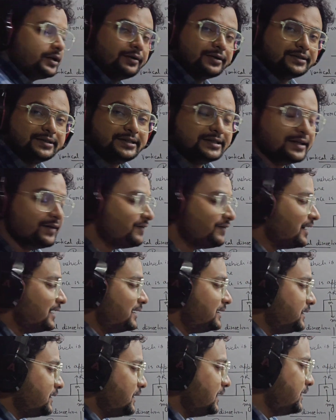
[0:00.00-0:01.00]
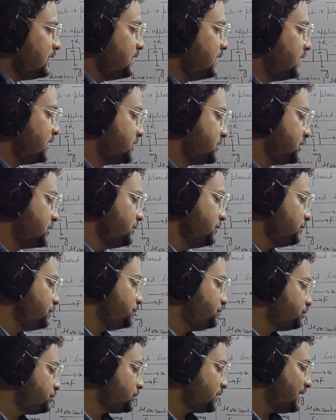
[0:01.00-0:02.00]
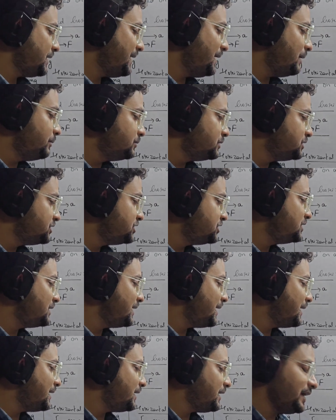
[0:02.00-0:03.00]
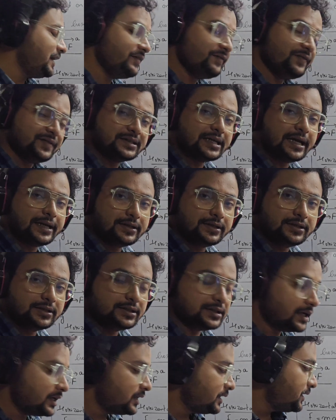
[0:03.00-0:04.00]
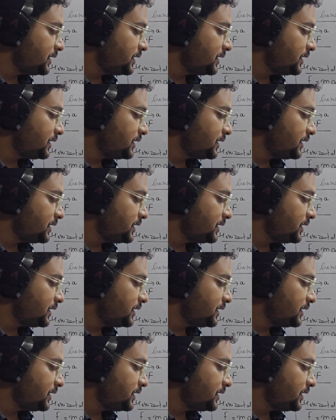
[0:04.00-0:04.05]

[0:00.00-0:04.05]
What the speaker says: Now see the vertical direction, mg and F sin theta.